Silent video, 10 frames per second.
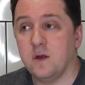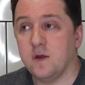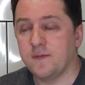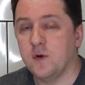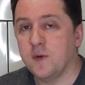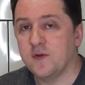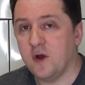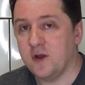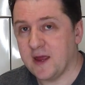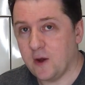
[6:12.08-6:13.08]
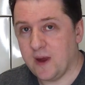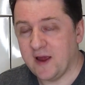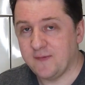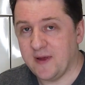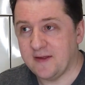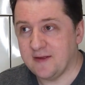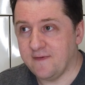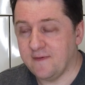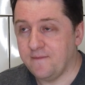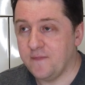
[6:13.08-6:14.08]
Smug Mug started to get quite expensive.
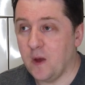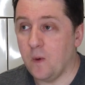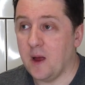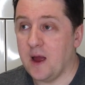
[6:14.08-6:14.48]
Now,